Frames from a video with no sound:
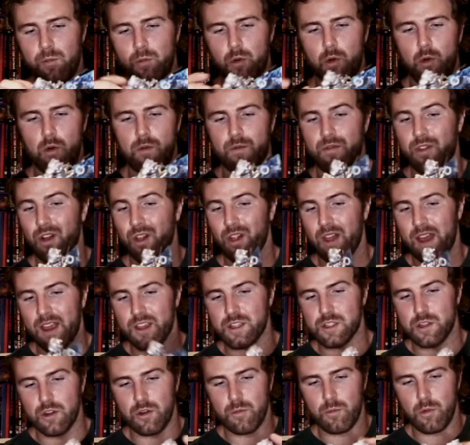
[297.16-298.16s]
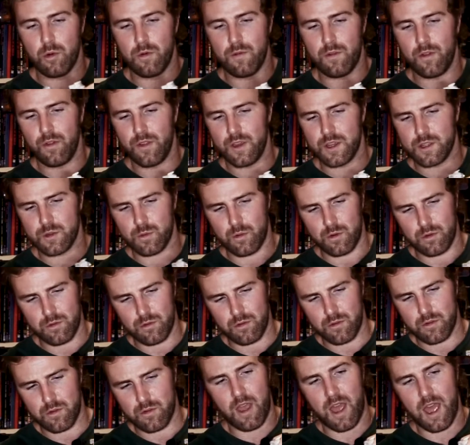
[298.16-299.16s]
move. The legs don't move on this
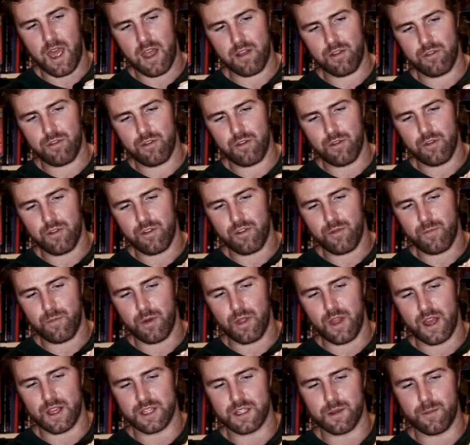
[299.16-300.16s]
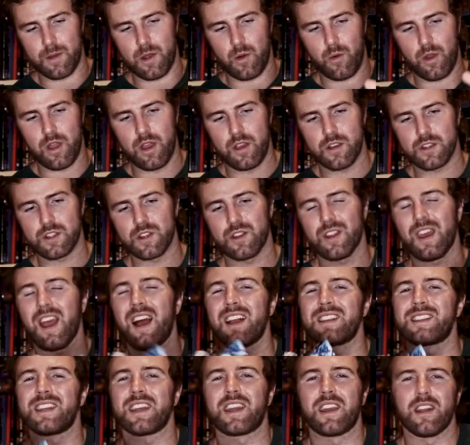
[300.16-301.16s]
one. Head does, but that's about it. So the
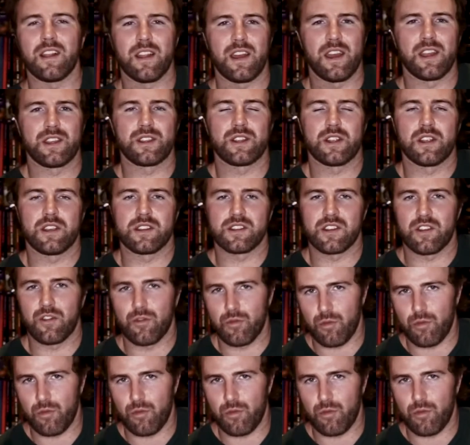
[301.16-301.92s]
articulation isn't